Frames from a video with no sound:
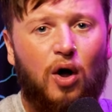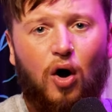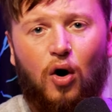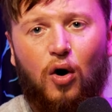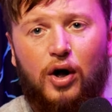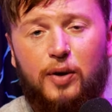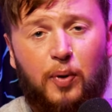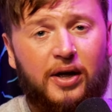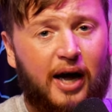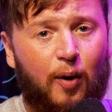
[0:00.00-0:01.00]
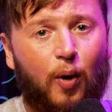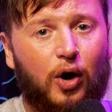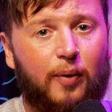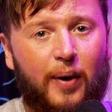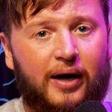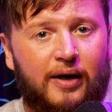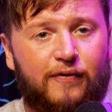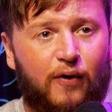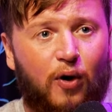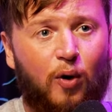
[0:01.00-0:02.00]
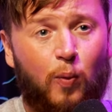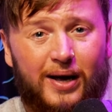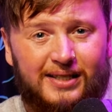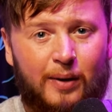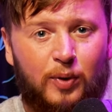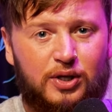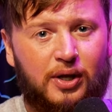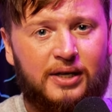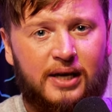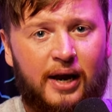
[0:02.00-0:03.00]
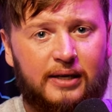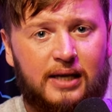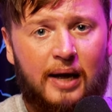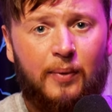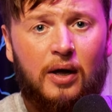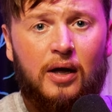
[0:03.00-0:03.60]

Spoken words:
or are you putting Kyle Walker back in for West Ham, which I think is our next game?